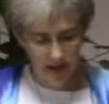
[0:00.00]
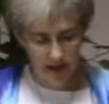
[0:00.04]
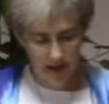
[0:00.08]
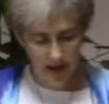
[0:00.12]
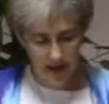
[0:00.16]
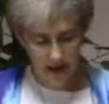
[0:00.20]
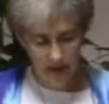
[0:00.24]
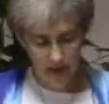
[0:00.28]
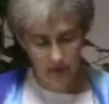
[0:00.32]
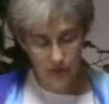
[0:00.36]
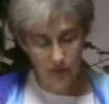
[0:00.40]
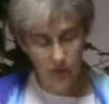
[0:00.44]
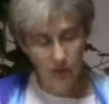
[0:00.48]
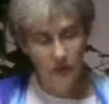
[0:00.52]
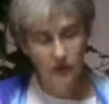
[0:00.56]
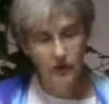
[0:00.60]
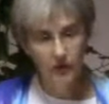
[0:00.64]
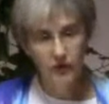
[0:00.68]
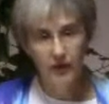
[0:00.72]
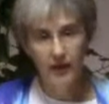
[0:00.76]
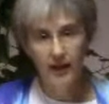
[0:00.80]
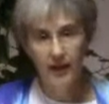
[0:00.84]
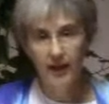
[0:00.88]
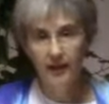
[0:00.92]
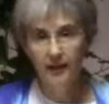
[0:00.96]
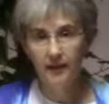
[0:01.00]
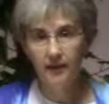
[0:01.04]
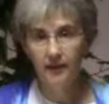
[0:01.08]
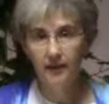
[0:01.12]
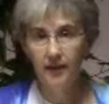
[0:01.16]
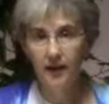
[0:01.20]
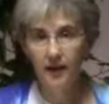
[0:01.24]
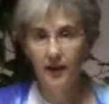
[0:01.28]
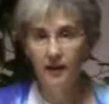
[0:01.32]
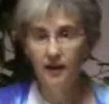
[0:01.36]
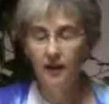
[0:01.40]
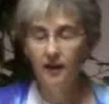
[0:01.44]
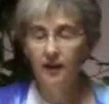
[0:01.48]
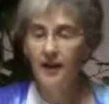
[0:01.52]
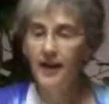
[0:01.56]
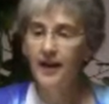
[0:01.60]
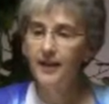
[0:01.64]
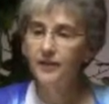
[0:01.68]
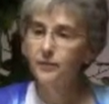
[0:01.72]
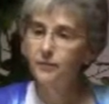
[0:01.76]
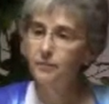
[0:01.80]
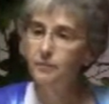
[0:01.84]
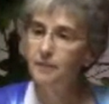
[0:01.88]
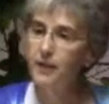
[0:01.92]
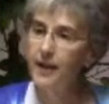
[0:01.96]
God of Christianity, Allah
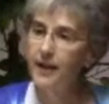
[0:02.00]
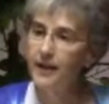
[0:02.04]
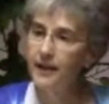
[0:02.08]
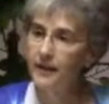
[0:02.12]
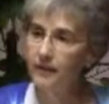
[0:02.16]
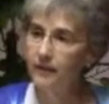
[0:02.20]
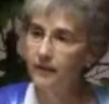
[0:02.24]
has many